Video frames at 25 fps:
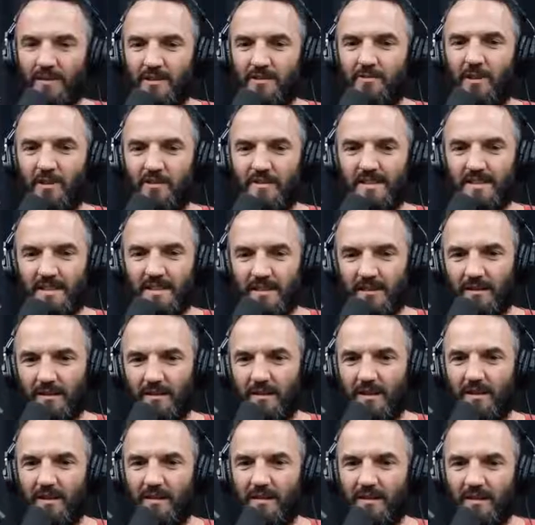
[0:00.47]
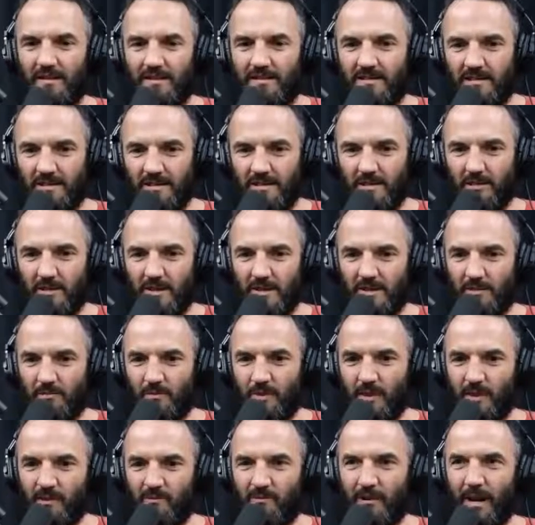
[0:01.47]
Do you ever see a situation
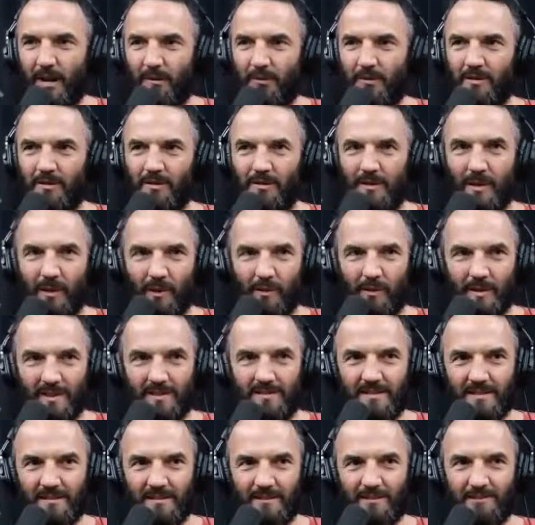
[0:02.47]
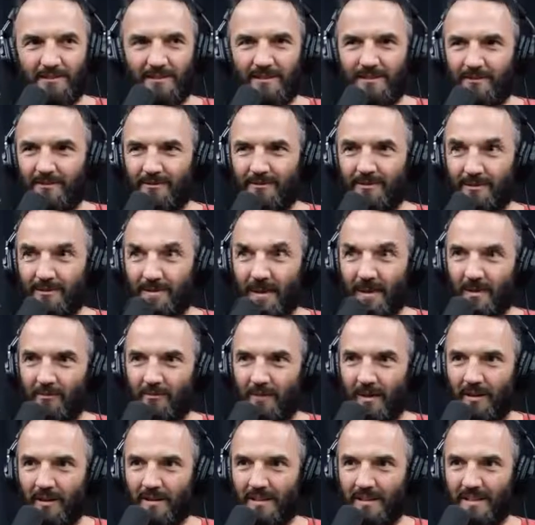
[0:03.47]
where Grab could go into developed
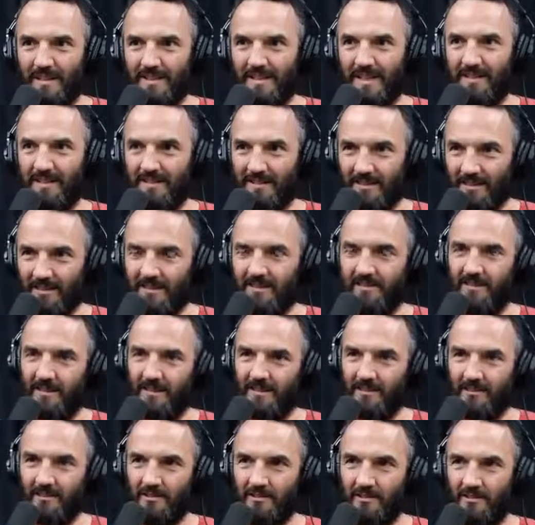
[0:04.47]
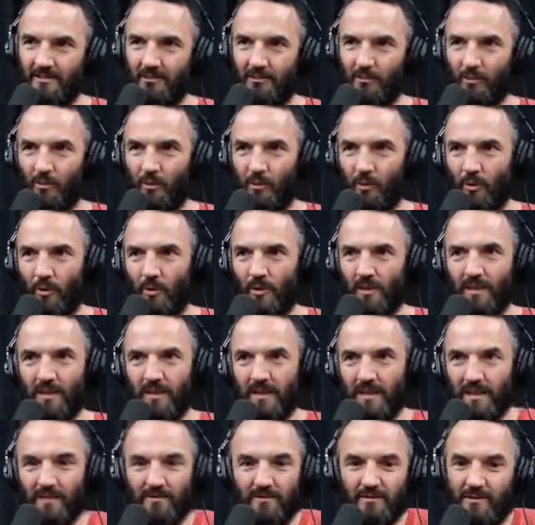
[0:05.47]
markets outside of Asia, or
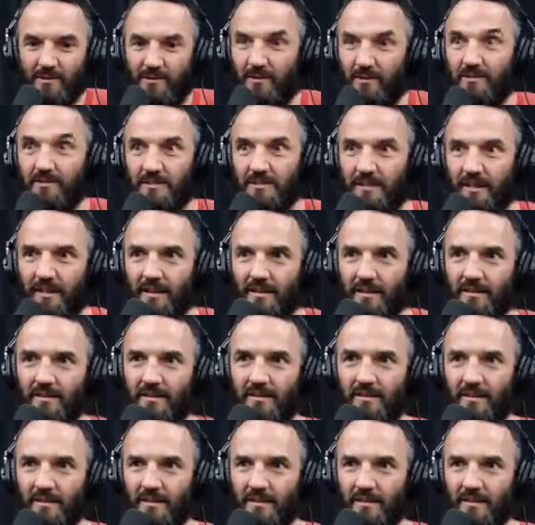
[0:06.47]
even Gojek?